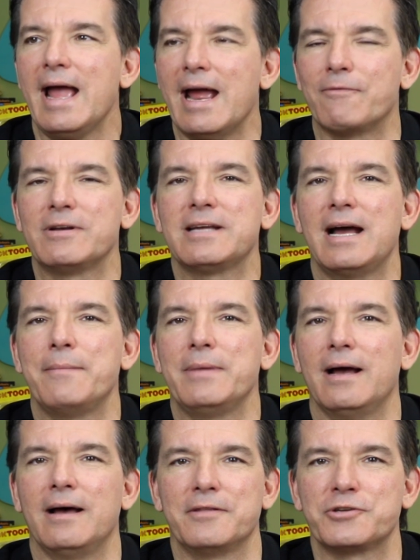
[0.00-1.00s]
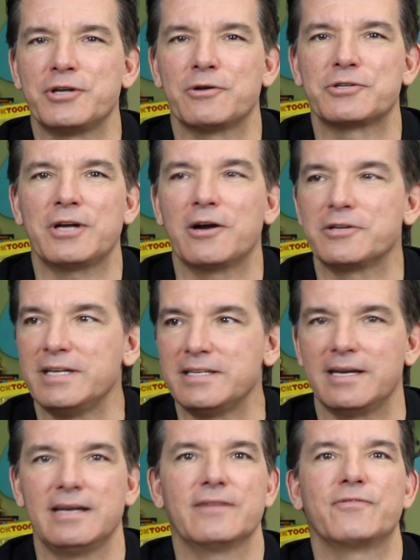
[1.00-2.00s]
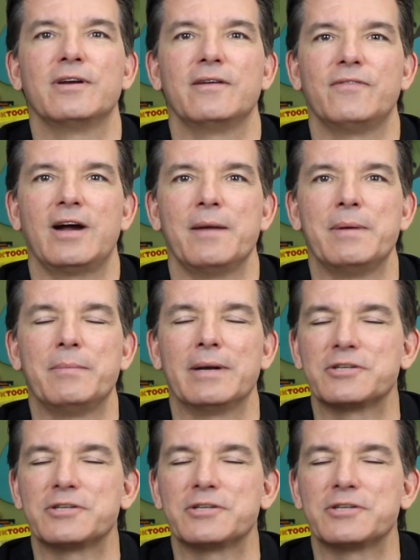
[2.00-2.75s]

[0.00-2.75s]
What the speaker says: Every time the show starts, he's in a different environment,